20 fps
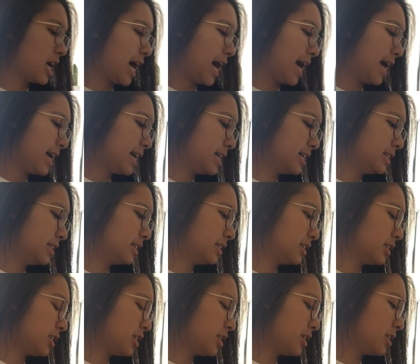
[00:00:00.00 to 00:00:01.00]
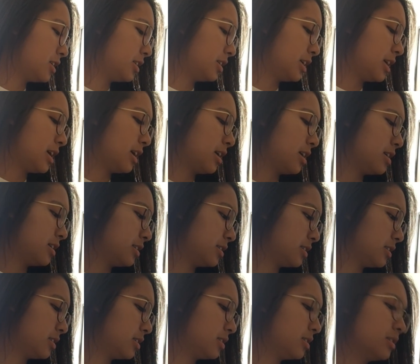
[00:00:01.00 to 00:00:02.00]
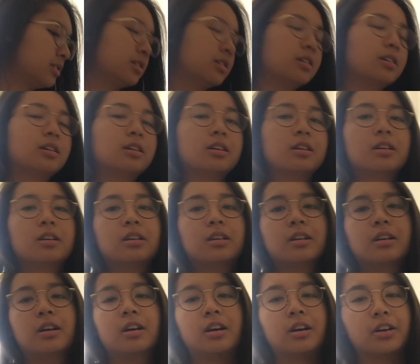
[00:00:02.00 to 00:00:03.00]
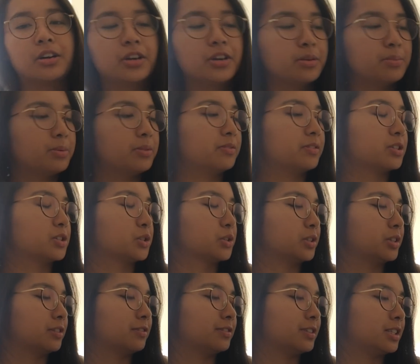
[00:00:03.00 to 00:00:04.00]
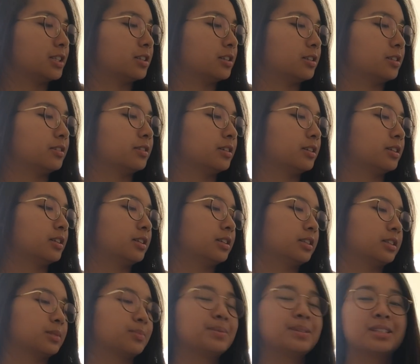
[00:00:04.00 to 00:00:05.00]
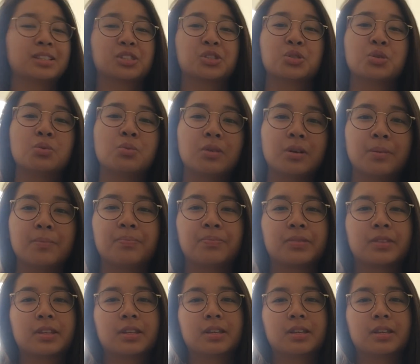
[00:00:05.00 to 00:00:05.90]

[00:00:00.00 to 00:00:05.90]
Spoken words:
And yeah guys, I hope you've enjoyed the video. It's been a short one.